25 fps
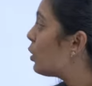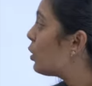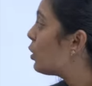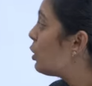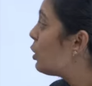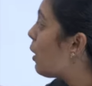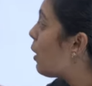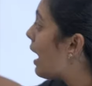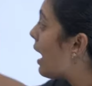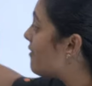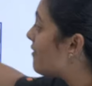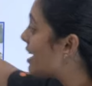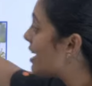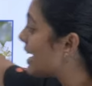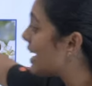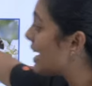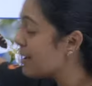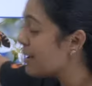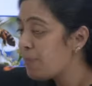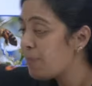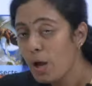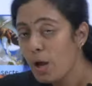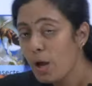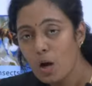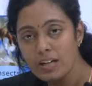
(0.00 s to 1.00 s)
you have
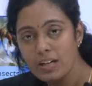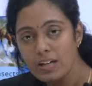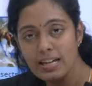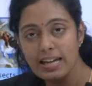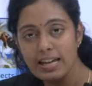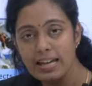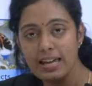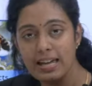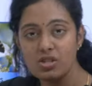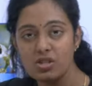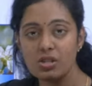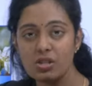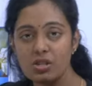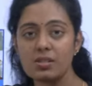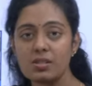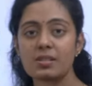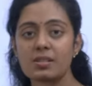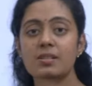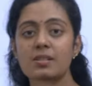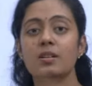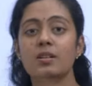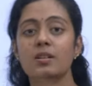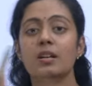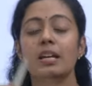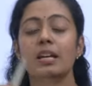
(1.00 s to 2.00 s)
abiotic agents.
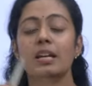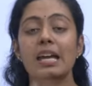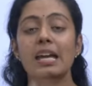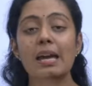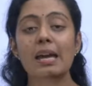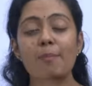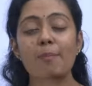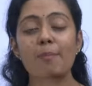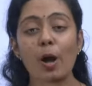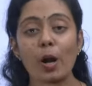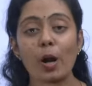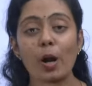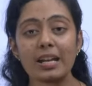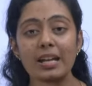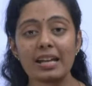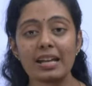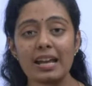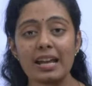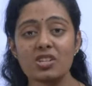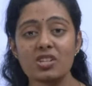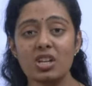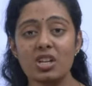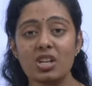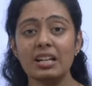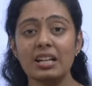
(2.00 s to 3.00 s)
Abiotic
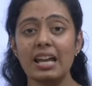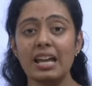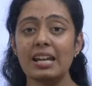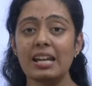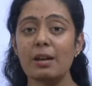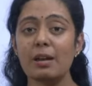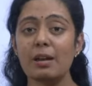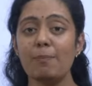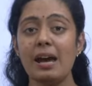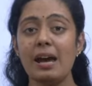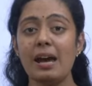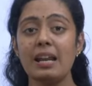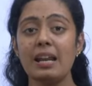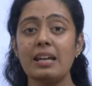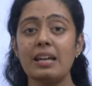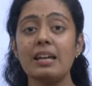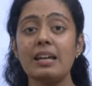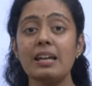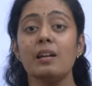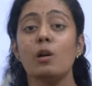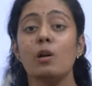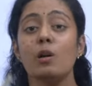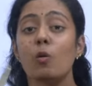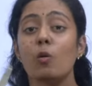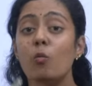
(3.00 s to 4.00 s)
agents la enna pa
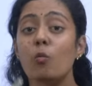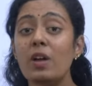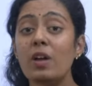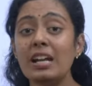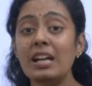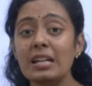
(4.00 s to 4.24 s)
irukke, wind